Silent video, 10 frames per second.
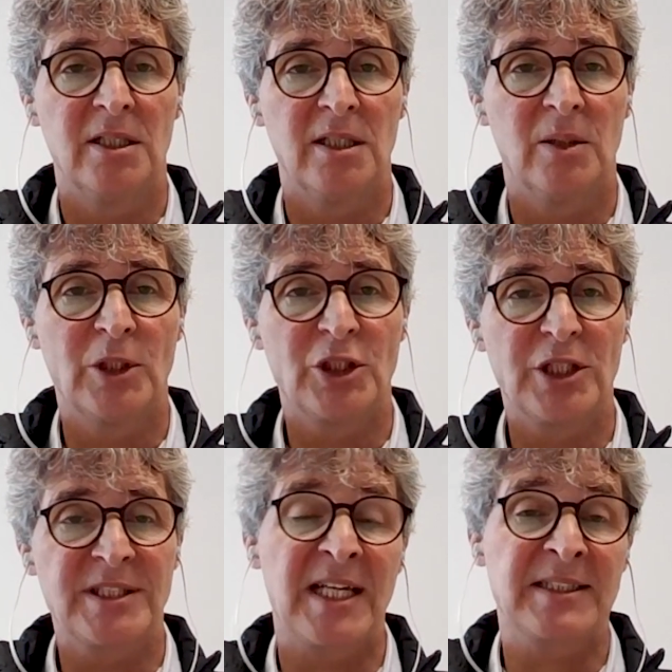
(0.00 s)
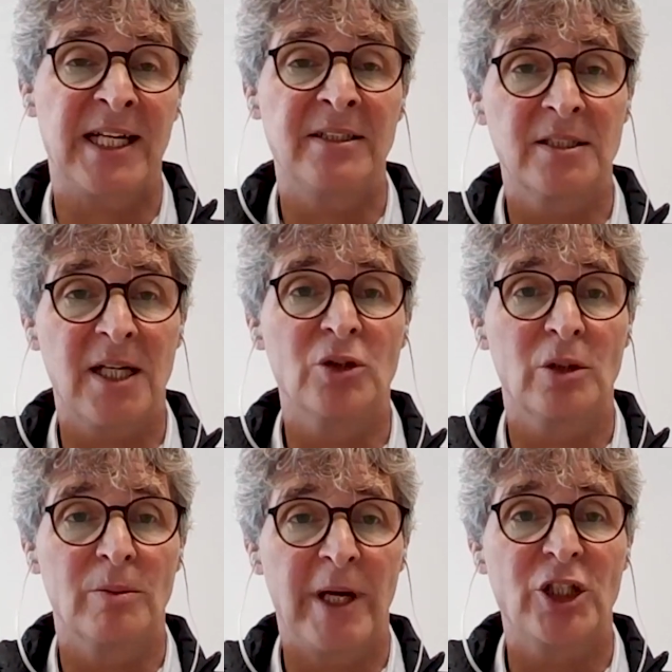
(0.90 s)
uh, which is extended
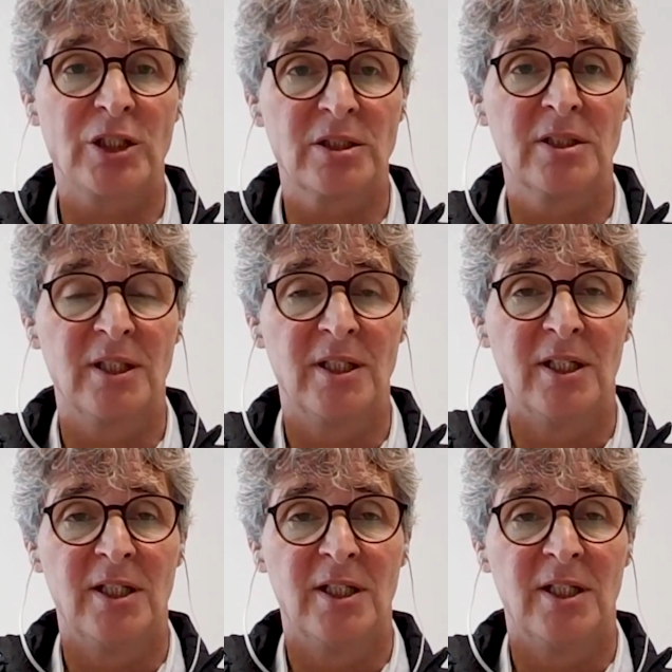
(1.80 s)
automation.